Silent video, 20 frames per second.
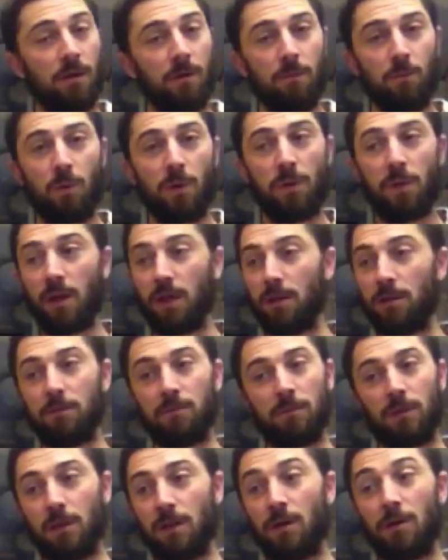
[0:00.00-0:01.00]

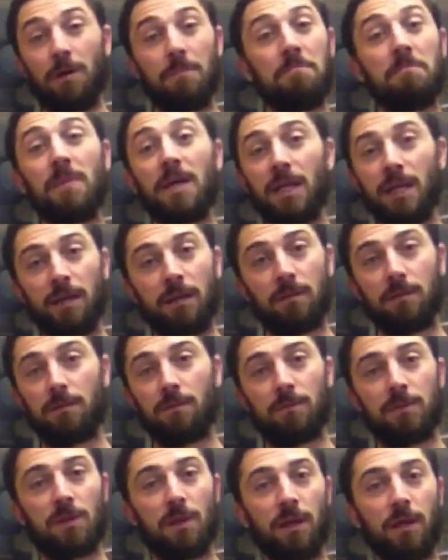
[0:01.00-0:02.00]
within, you know, a minute,
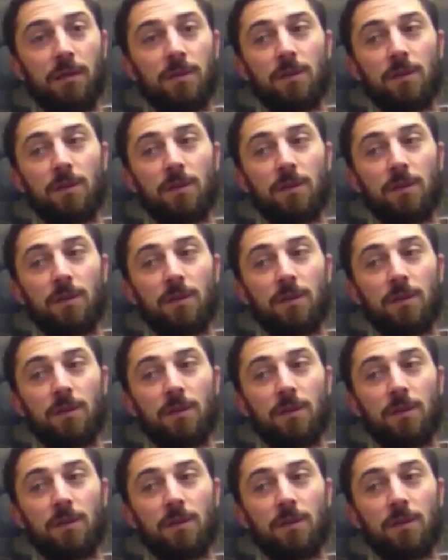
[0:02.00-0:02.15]
say.